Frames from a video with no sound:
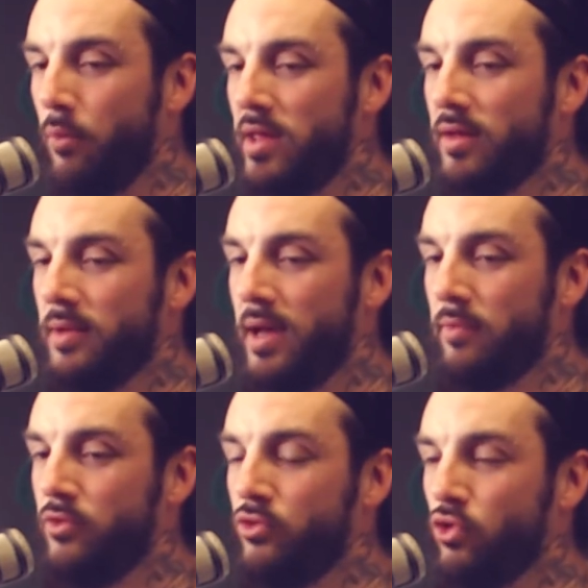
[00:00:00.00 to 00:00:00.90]
and we
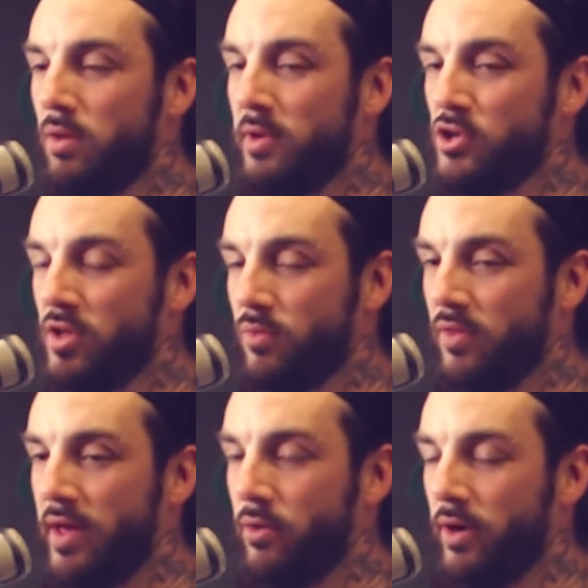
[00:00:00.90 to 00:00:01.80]
sometimes do joint missions
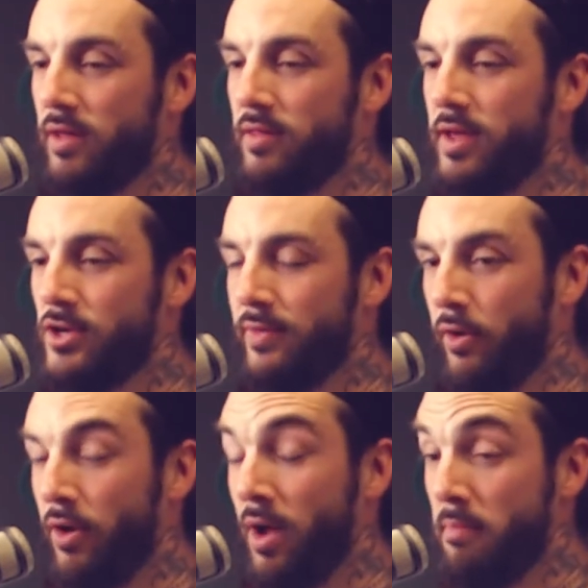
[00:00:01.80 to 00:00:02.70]
with that organization.
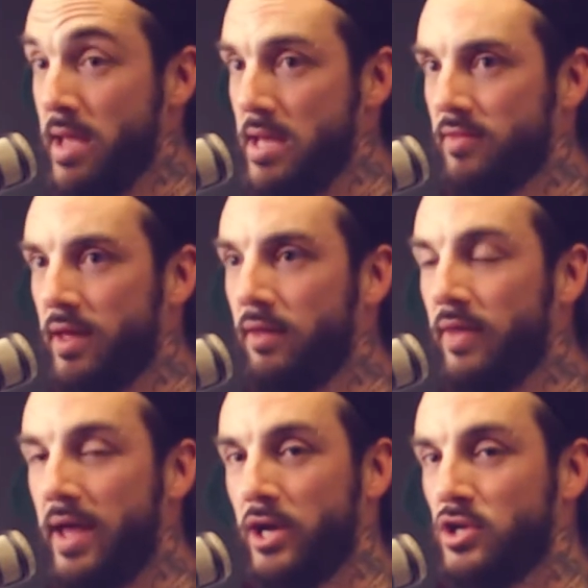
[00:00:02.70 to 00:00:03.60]
They're
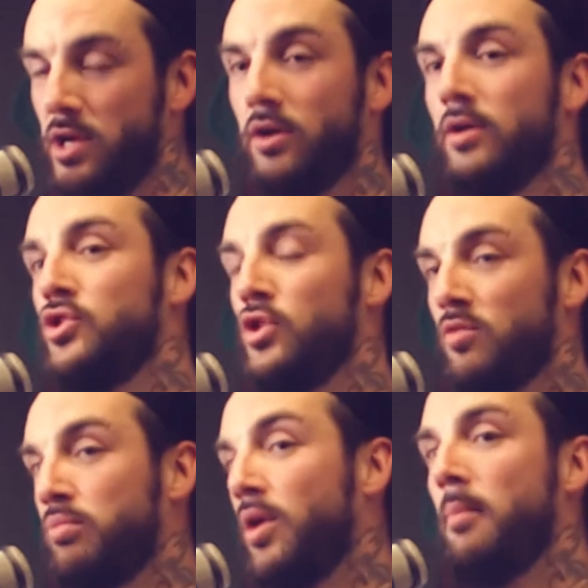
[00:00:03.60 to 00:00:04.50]
amazing. They actually
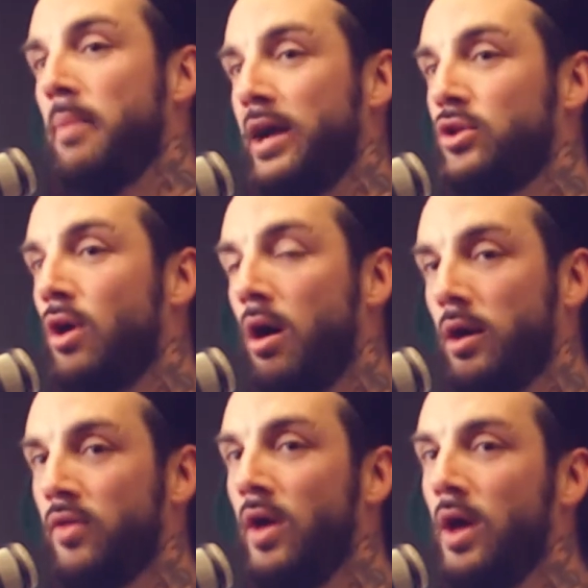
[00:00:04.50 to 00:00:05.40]
just brought back
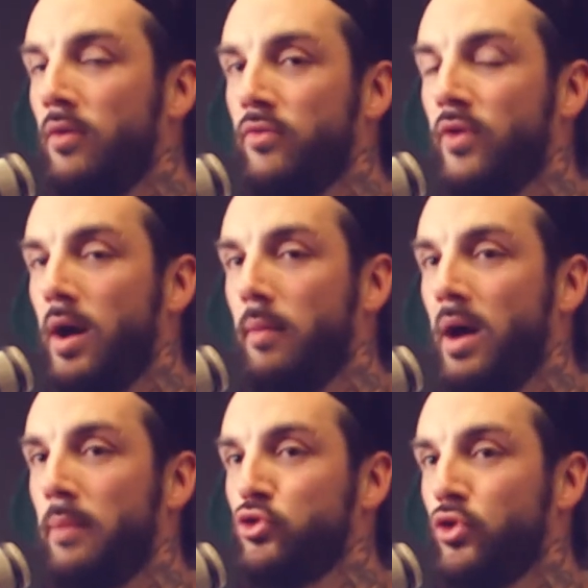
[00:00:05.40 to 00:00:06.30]
dogs from
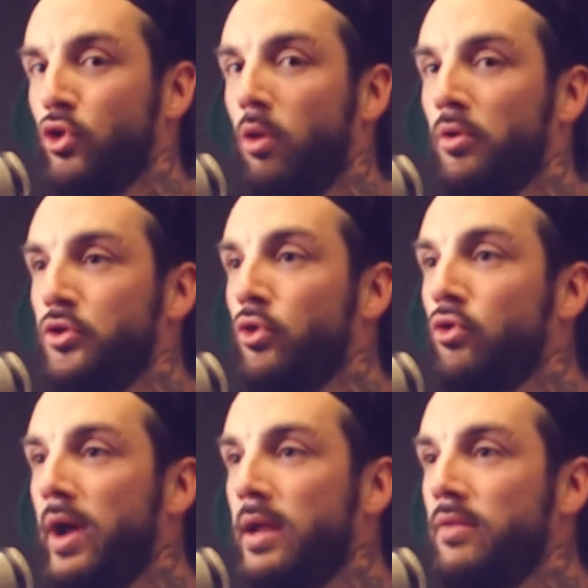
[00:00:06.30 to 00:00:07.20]
Chernobyl,
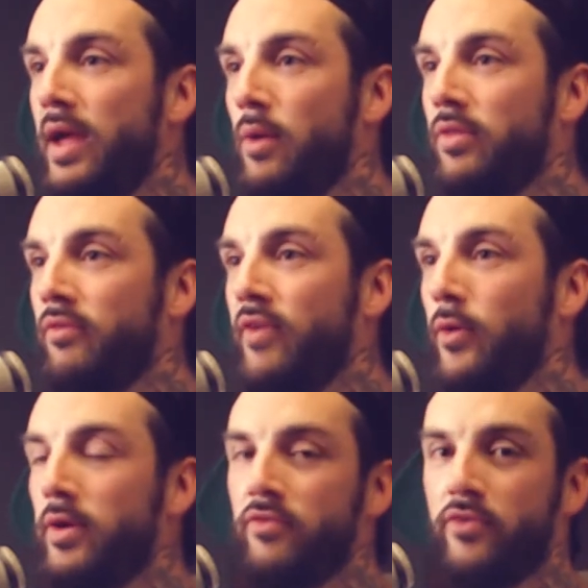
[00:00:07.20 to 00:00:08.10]
Ukraine. They were the
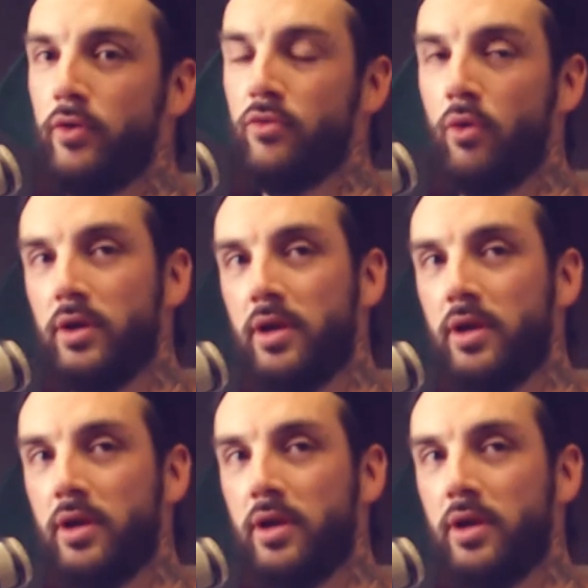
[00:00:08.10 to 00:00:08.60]
very first